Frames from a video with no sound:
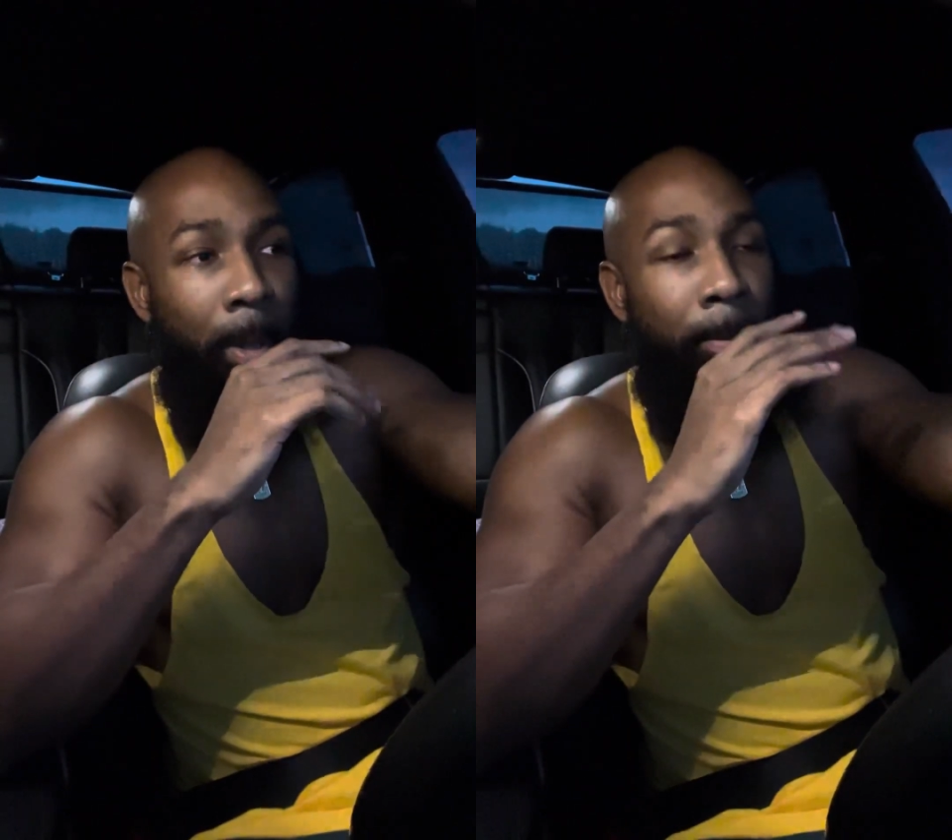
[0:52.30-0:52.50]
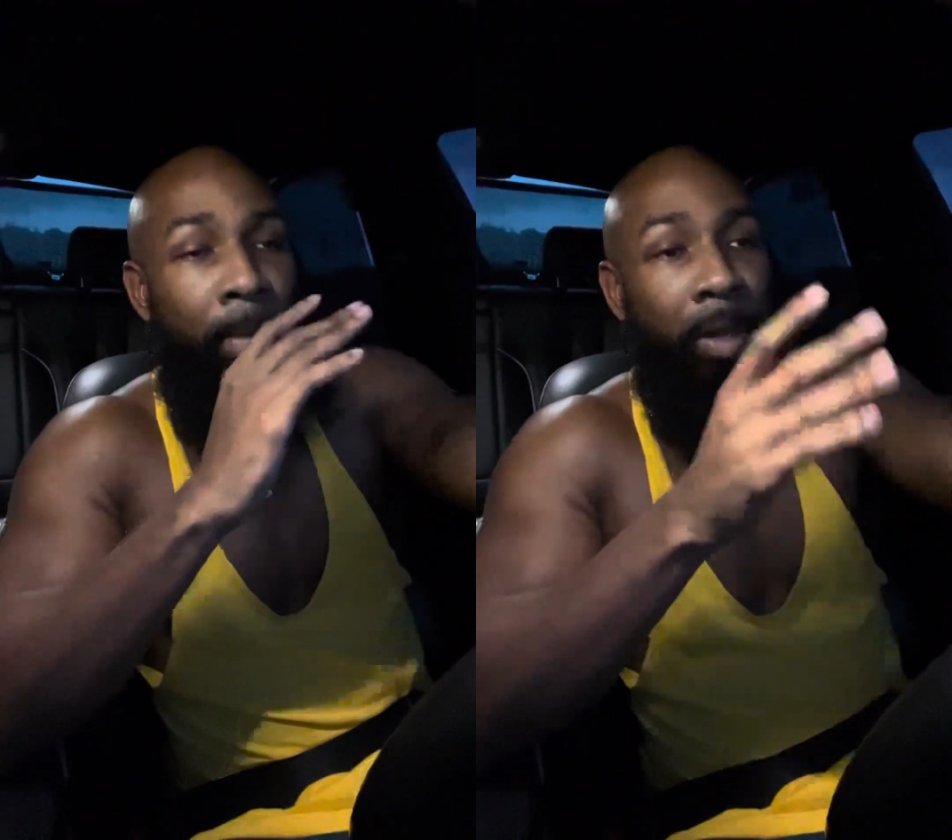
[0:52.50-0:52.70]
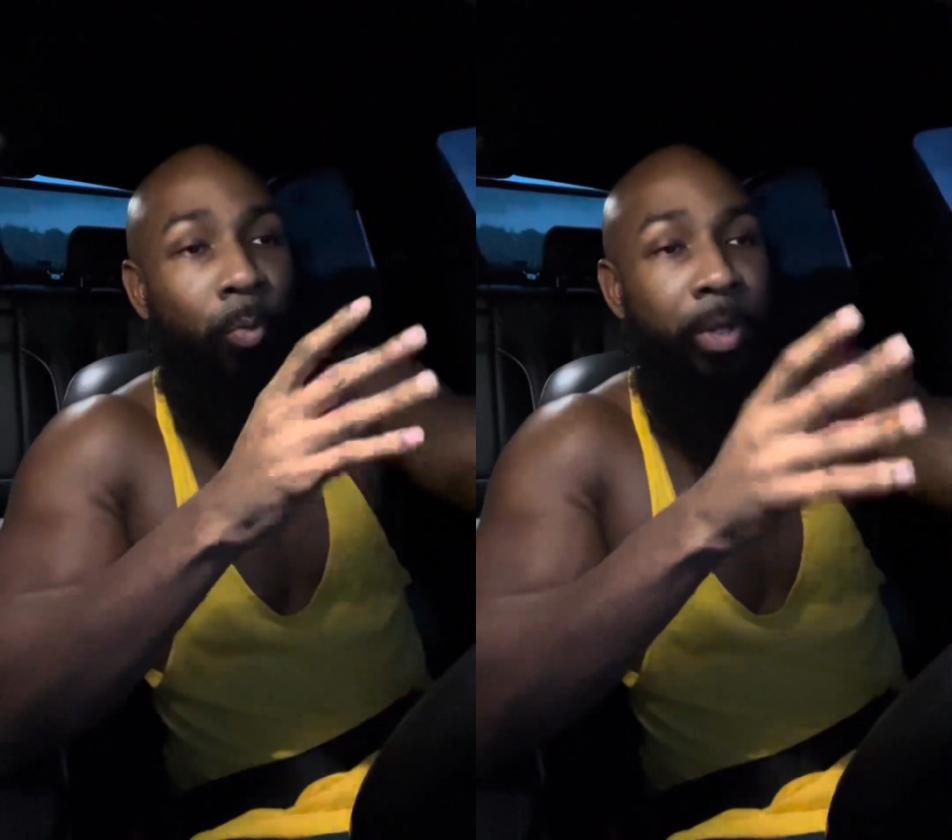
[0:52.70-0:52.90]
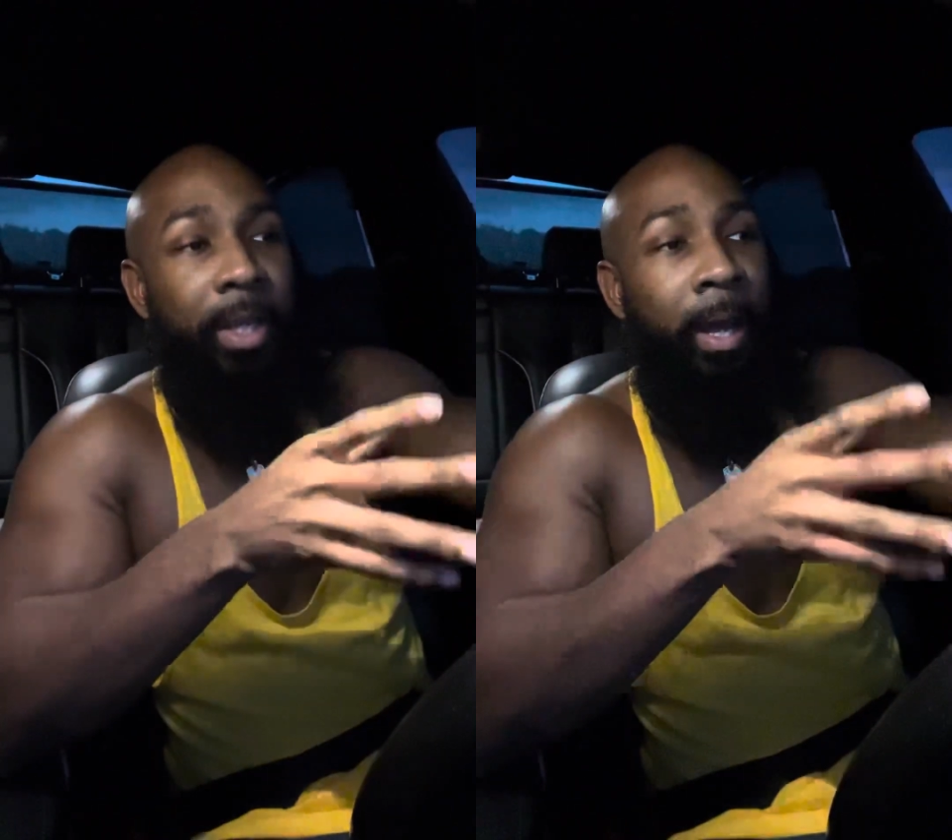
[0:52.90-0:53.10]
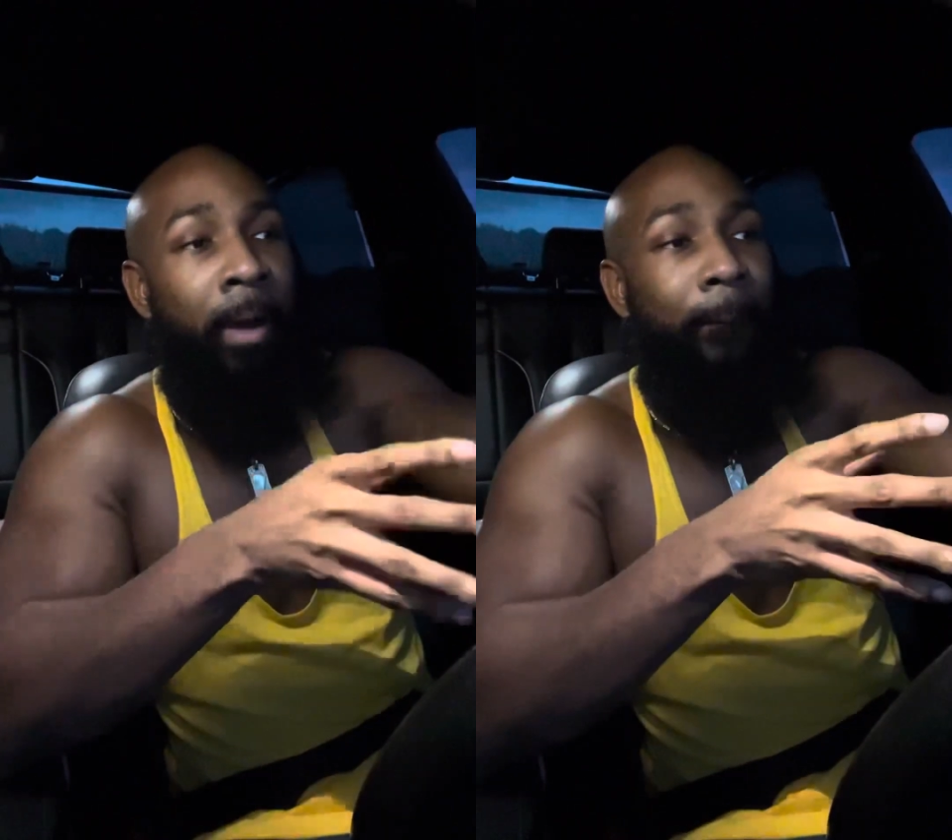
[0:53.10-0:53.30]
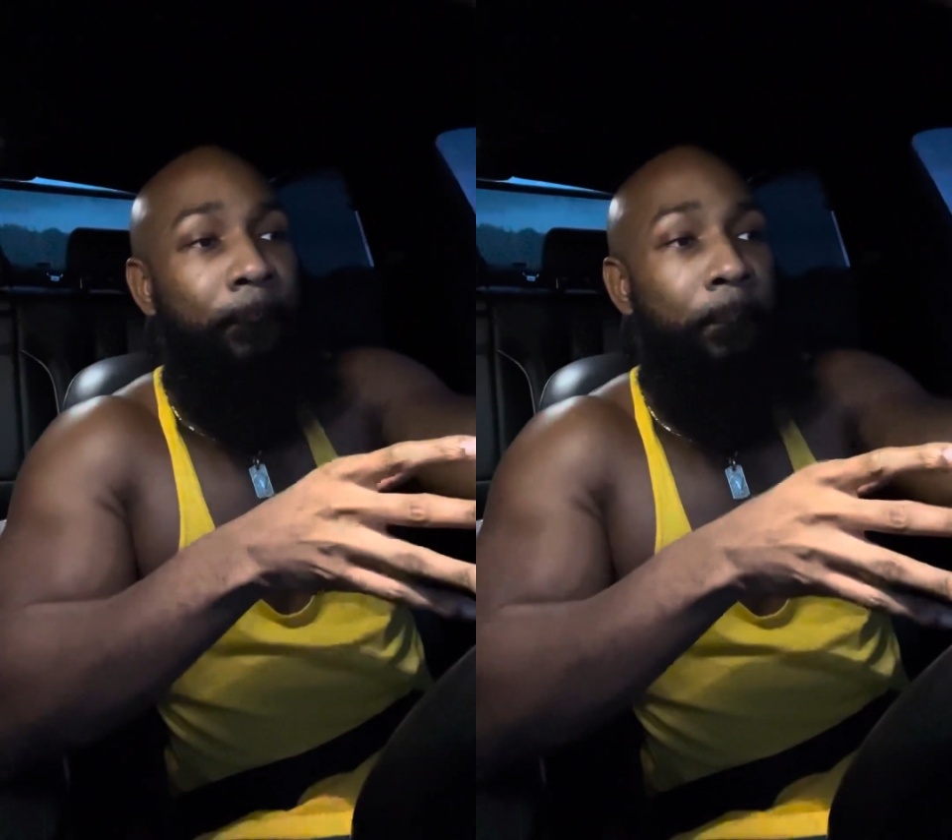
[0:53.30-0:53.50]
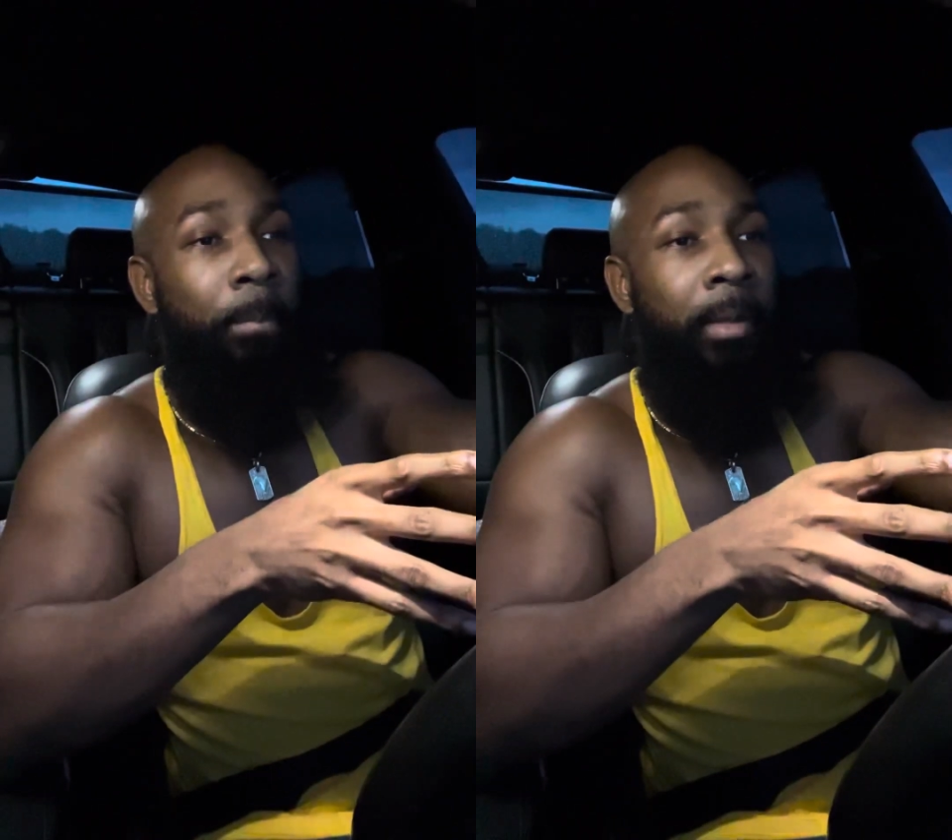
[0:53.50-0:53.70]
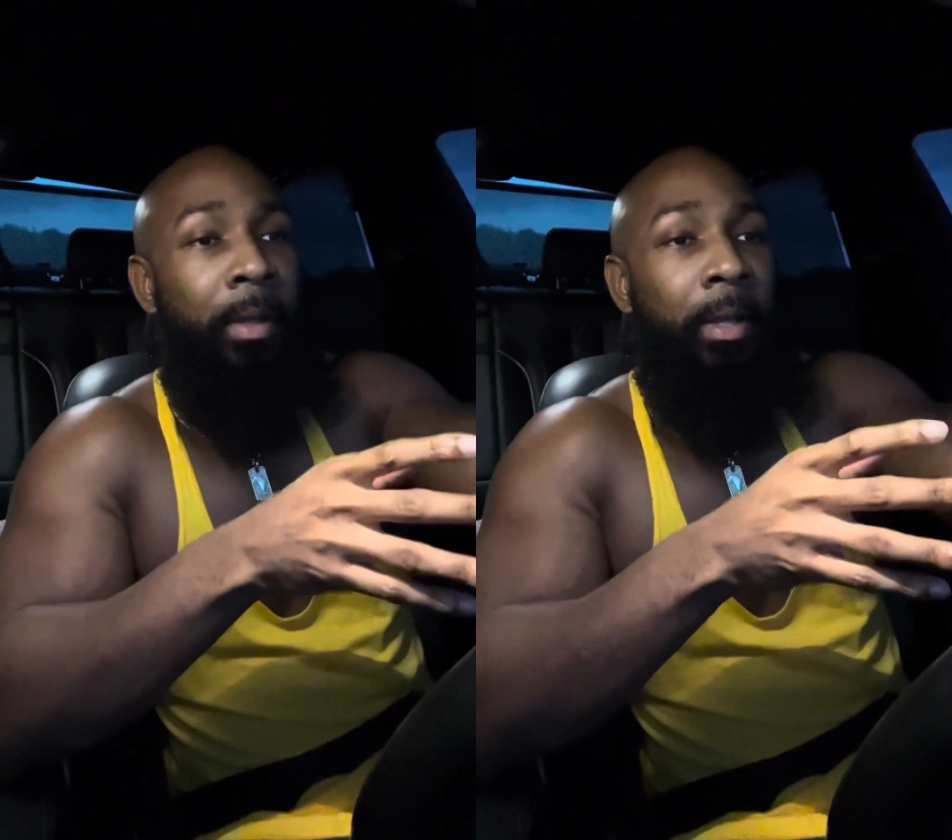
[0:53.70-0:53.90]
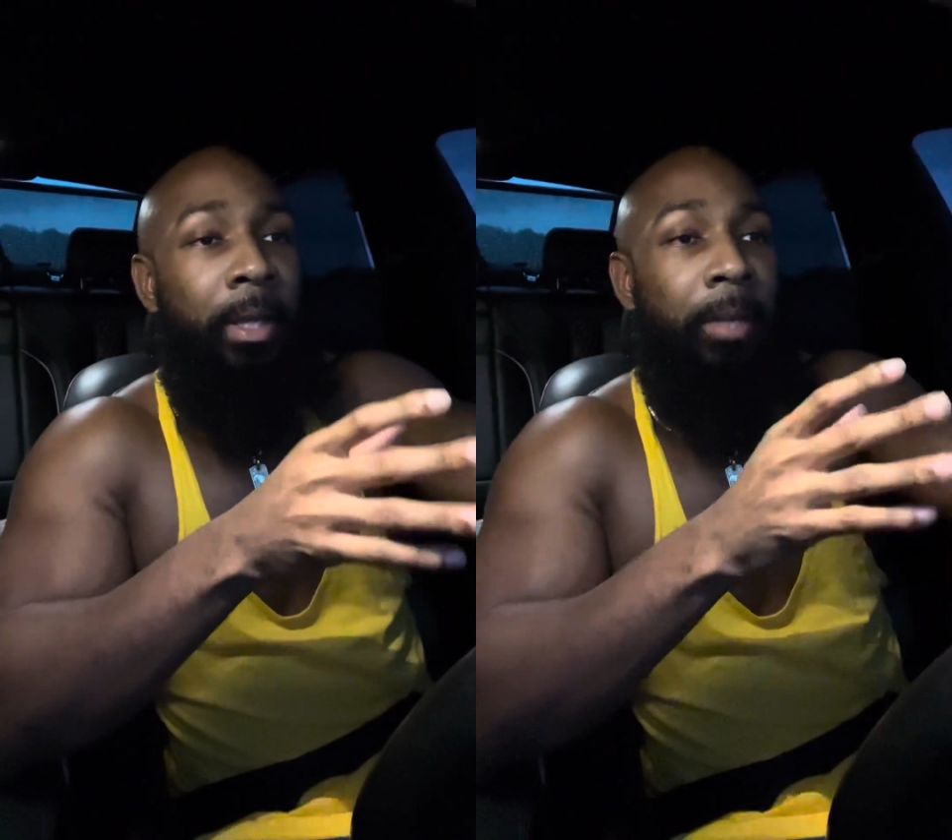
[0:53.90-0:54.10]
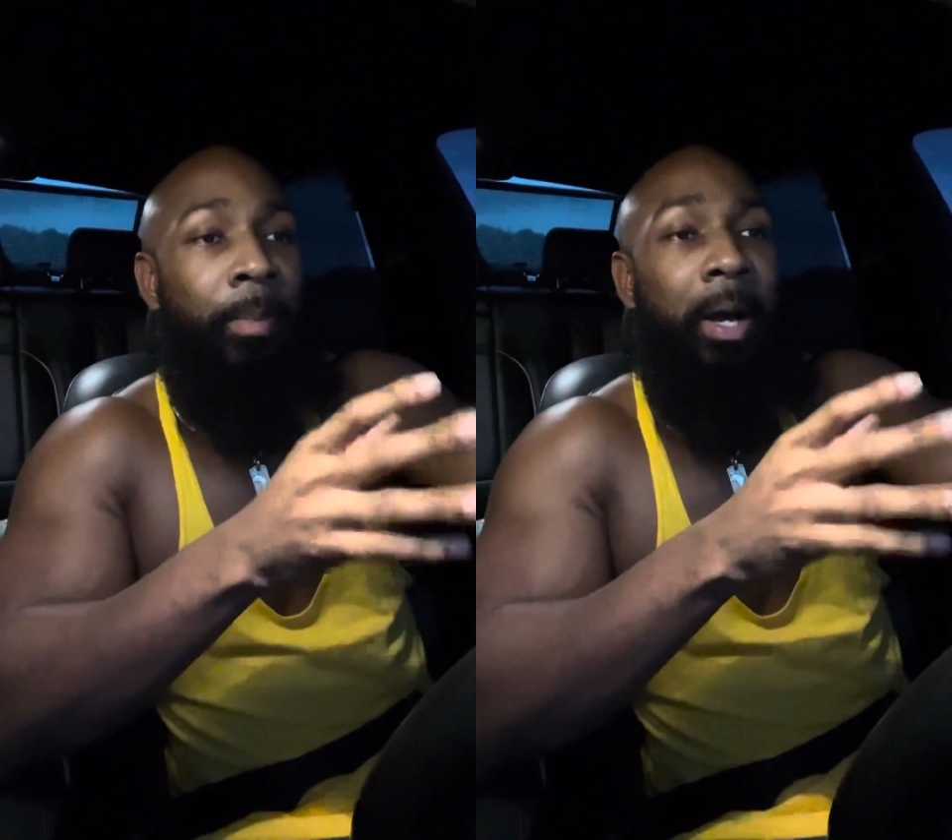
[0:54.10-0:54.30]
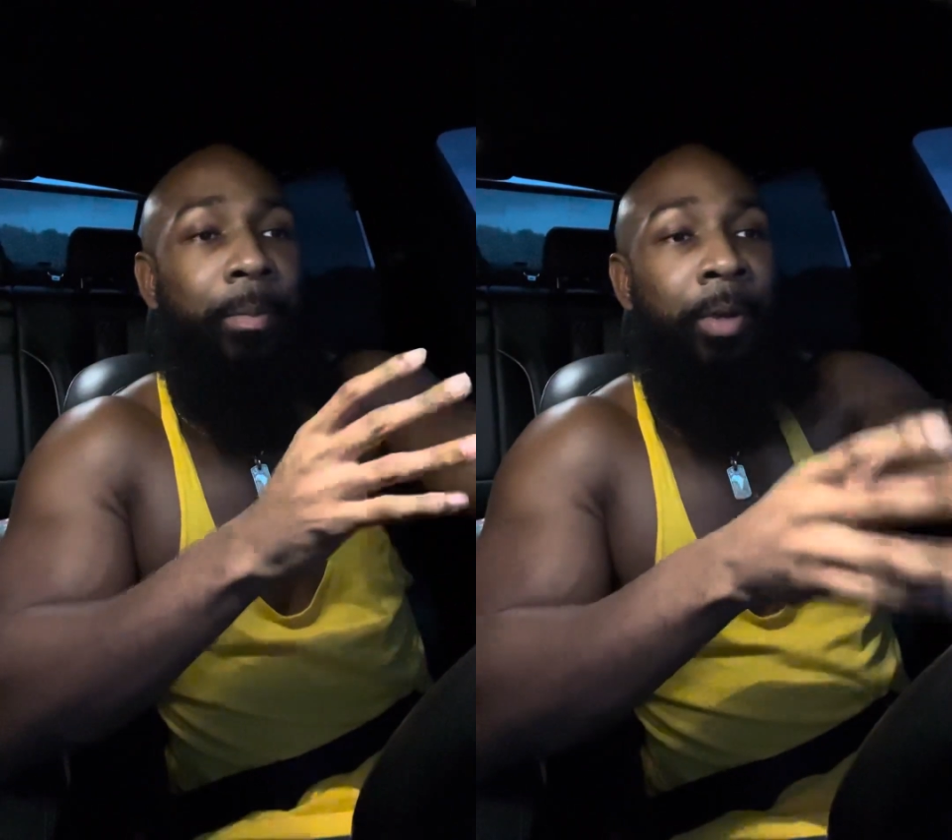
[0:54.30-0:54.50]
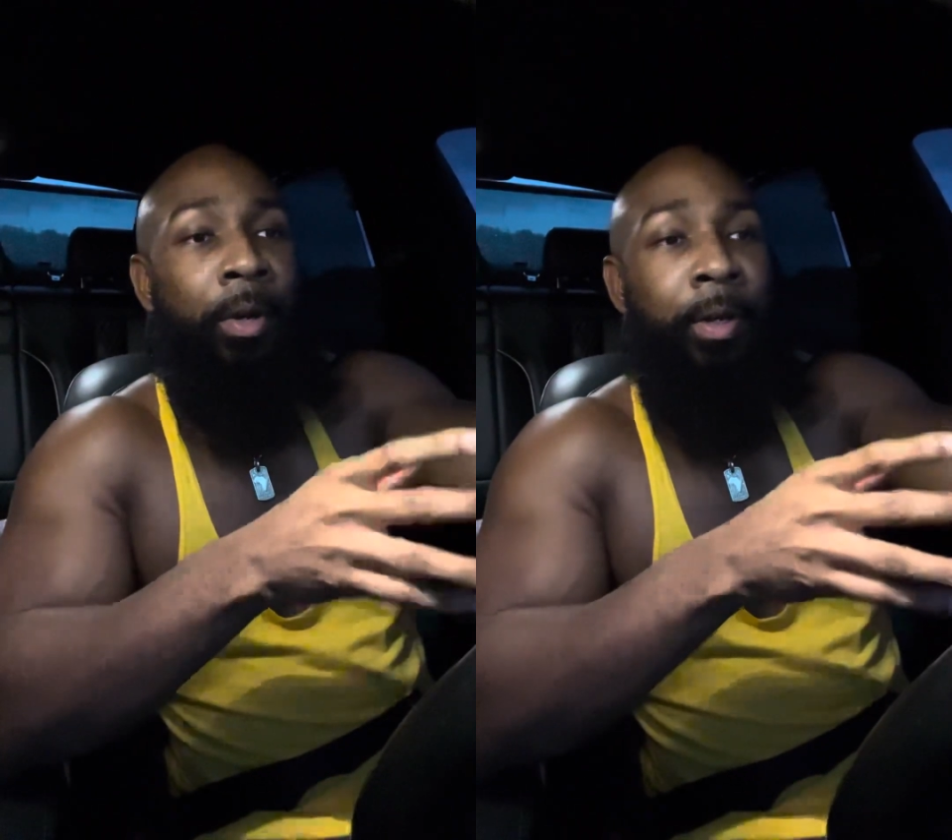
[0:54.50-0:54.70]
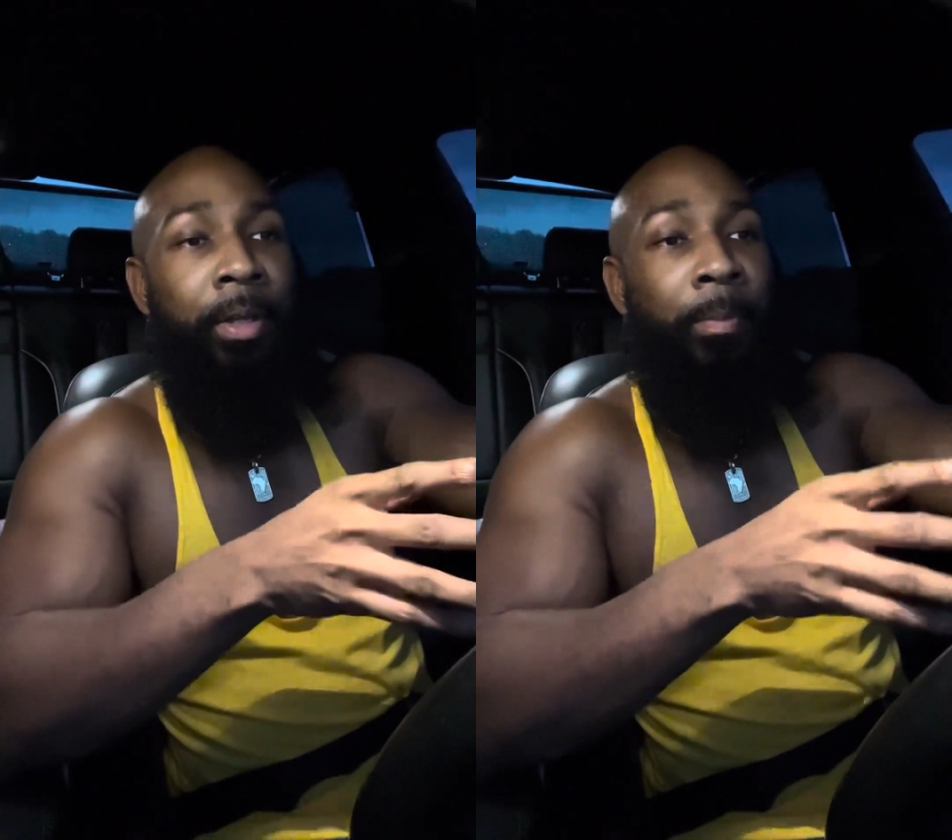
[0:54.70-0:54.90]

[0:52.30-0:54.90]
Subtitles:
about a week out, he popped dirty.